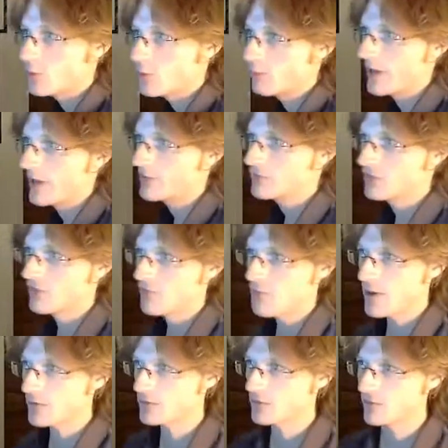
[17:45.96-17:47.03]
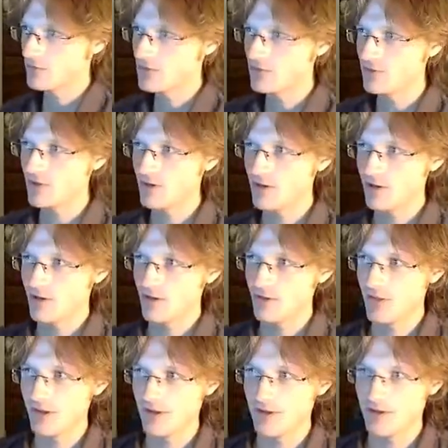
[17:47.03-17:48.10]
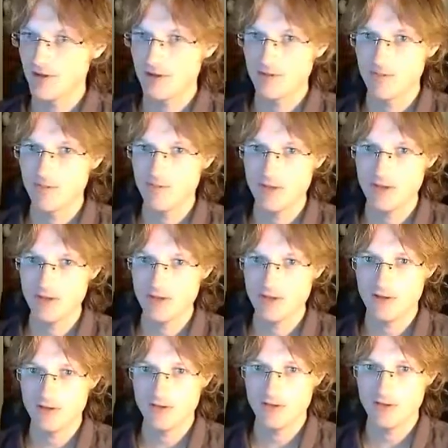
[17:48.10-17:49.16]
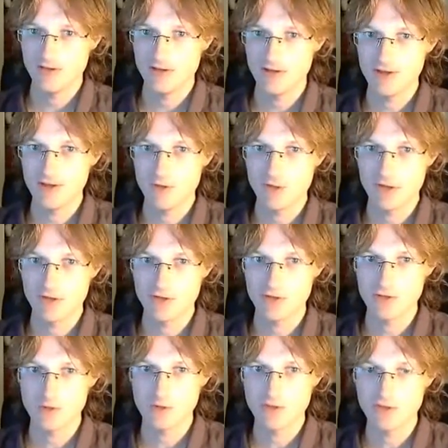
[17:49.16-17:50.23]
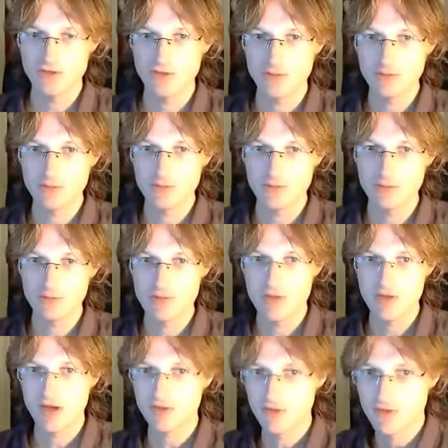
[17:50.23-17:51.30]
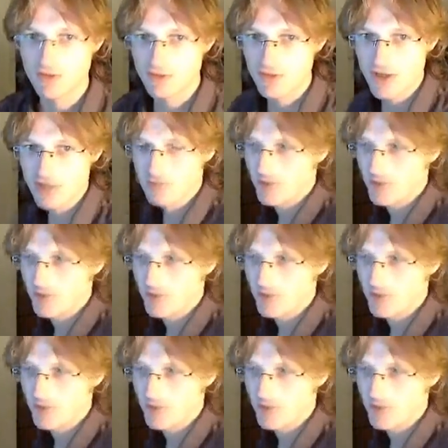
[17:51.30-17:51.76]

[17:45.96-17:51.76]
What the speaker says: bad stuff. He said that he'd rather do PCP and meth at the same